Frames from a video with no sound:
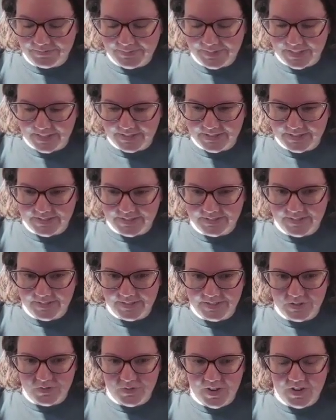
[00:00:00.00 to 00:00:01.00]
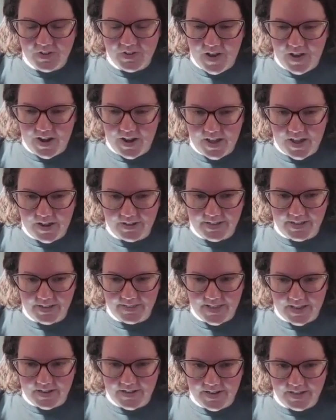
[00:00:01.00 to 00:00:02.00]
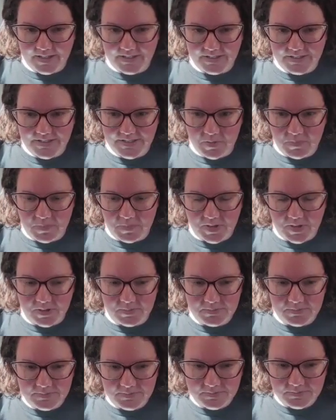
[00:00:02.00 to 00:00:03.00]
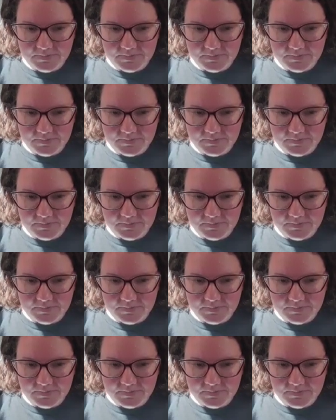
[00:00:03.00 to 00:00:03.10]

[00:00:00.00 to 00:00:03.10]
let's figure out how to get that next step up.